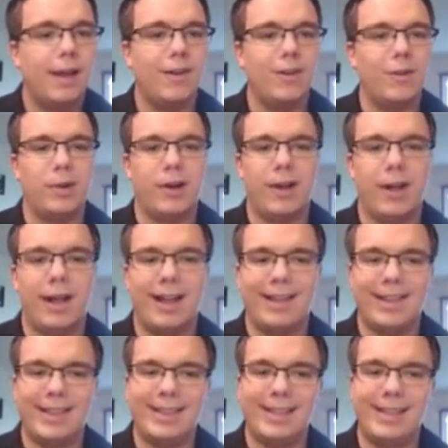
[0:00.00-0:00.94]
I hope you're all
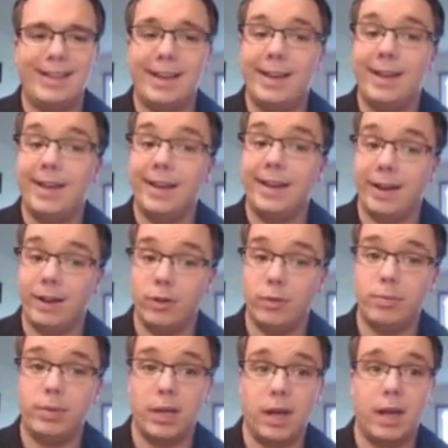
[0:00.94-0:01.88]
healthy. And I
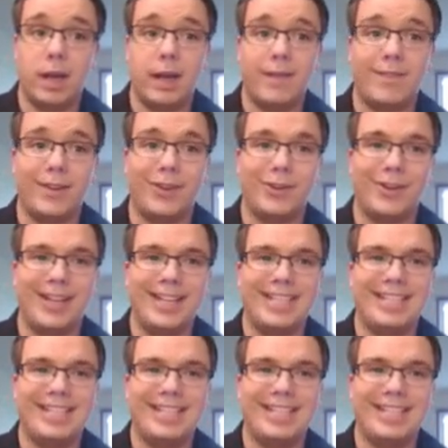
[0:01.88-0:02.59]
hope you all have a great